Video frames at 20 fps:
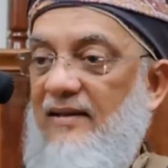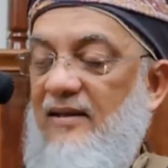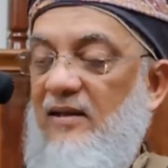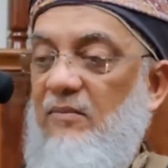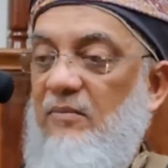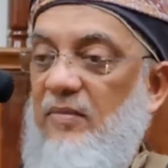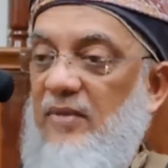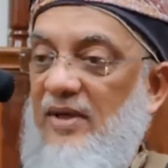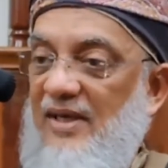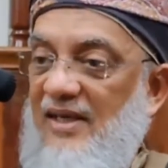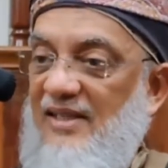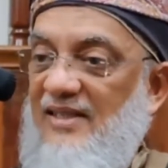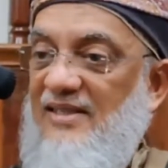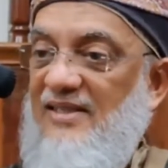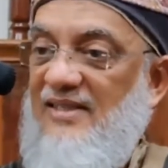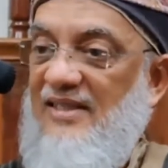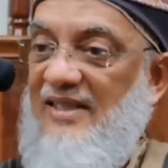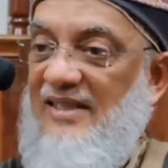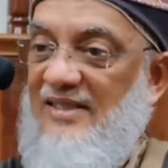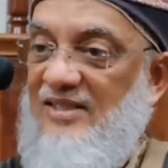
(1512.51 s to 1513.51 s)
The
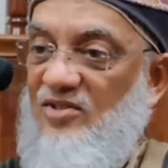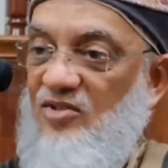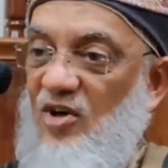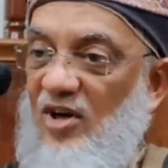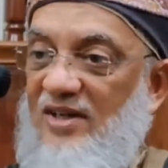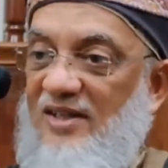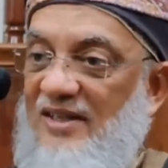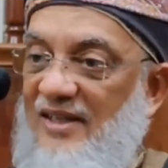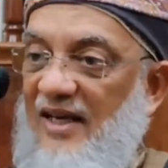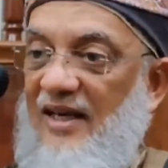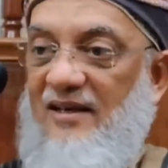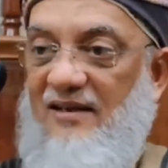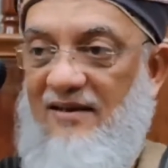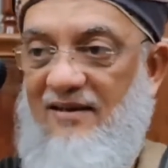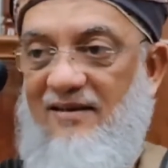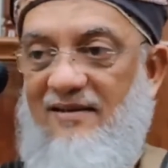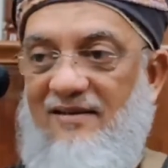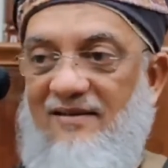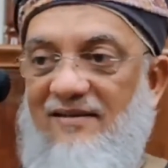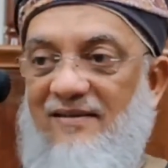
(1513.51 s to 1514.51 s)
means is not the end.
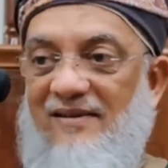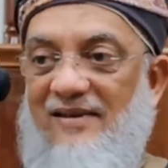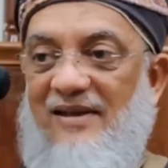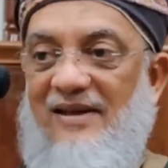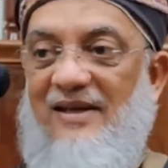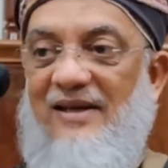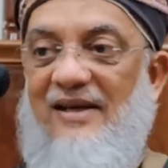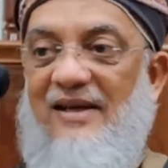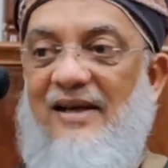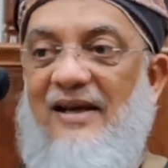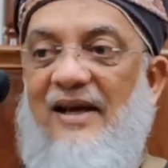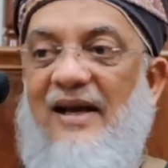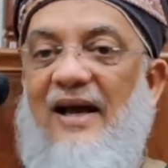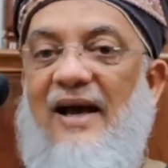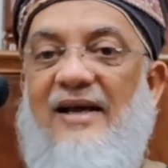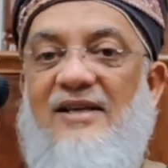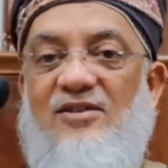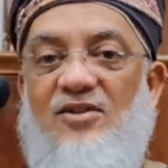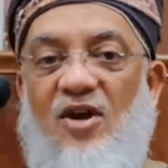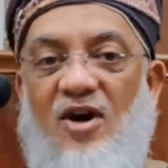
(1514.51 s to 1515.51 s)

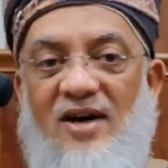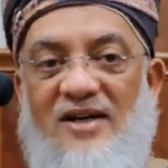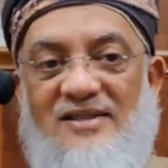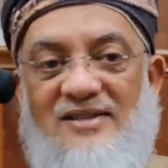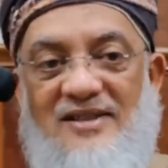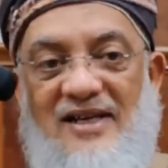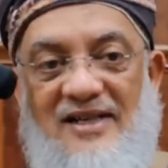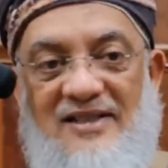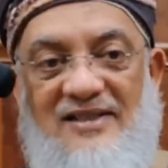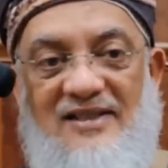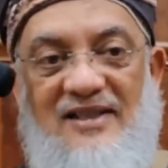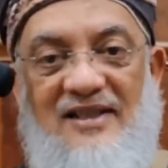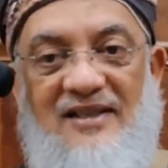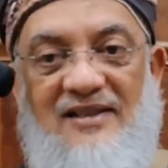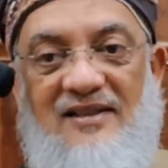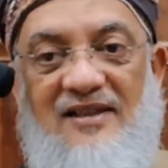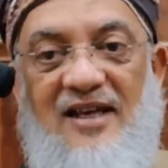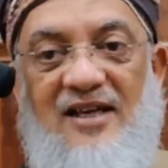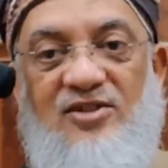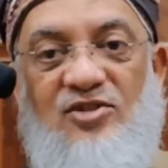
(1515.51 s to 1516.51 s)
As long as that
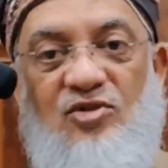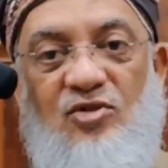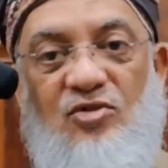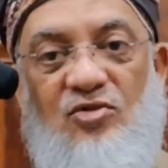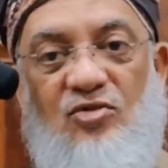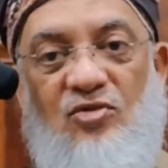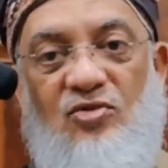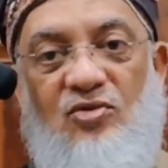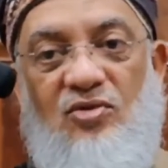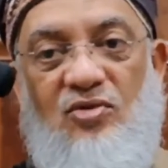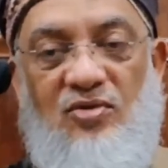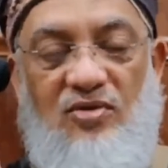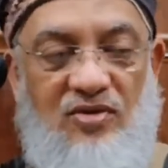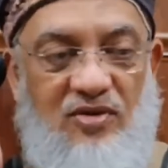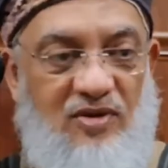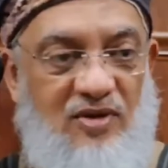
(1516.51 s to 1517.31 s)
thing takes you to